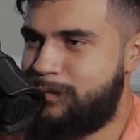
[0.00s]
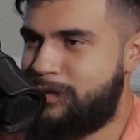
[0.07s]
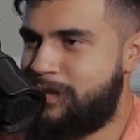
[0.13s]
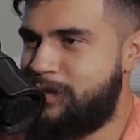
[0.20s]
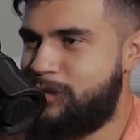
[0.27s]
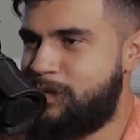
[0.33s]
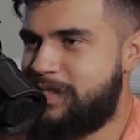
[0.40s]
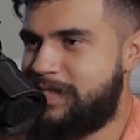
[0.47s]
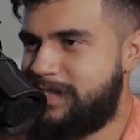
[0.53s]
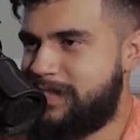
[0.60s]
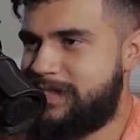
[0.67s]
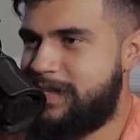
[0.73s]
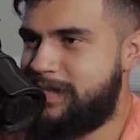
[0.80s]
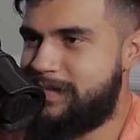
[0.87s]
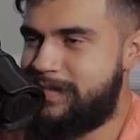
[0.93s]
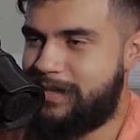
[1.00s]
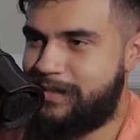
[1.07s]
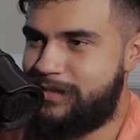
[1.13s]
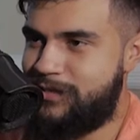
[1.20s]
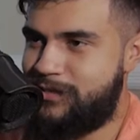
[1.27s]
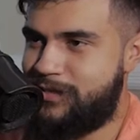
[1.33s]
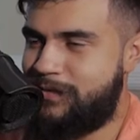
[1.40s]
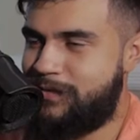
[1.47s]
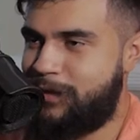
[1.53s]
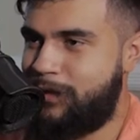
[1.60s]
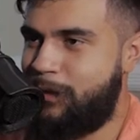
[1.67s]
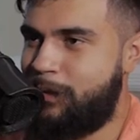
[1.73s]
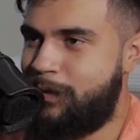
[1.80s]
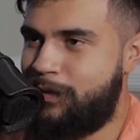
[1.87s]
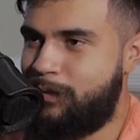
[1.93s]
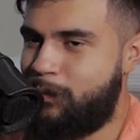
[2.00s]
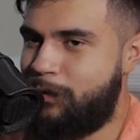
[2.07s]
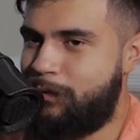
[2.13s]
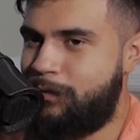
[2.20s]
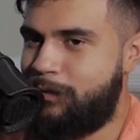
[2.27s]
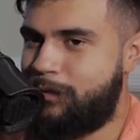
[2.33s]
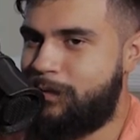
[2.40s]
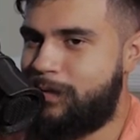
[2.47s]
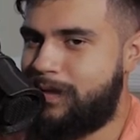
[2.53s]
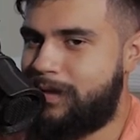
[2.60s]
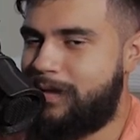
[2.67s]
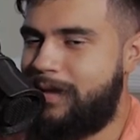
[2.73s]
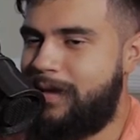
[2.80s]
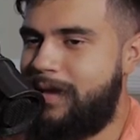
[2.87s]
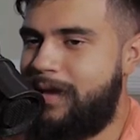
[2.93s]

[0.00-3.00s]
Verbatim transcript: Oh, Each okay. one takes like 10 seconds. You just have to go and win real quick